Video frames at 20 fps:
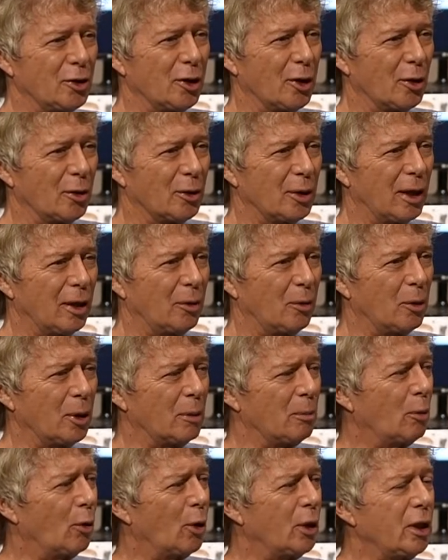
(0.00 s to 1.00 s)
You know, at
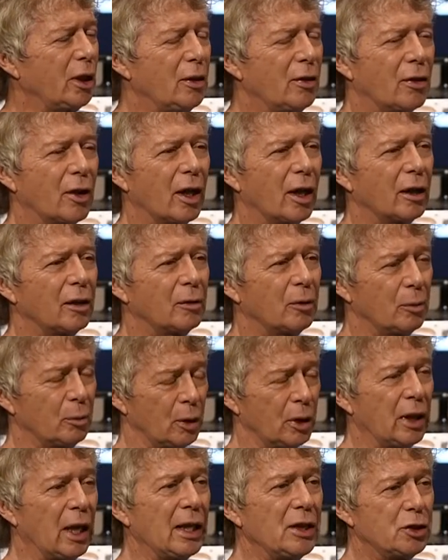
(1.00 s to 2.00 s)
one point he thought
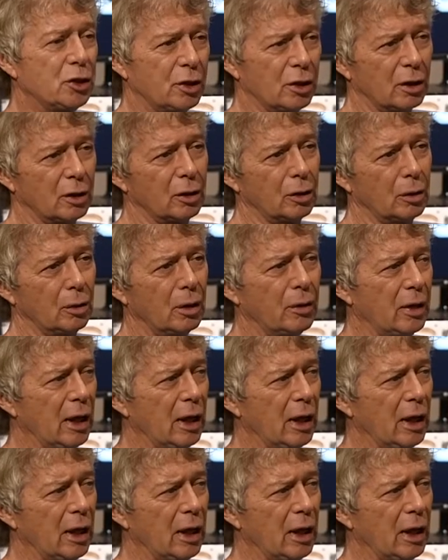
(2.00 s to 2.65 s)
when they still